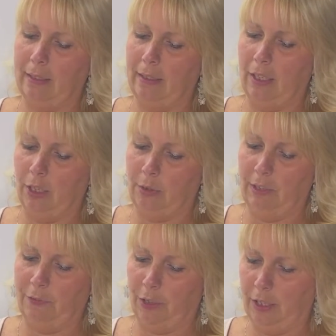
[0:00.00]
you know,
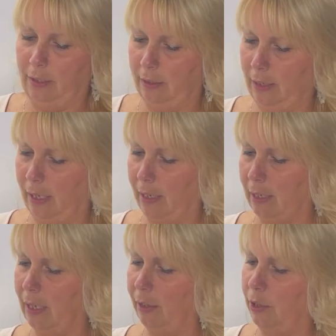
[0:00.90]
different
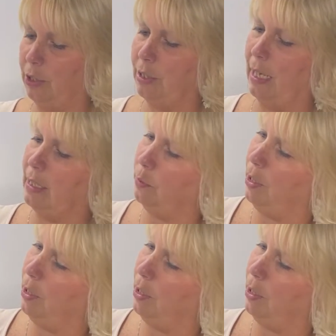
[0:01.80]
colors as we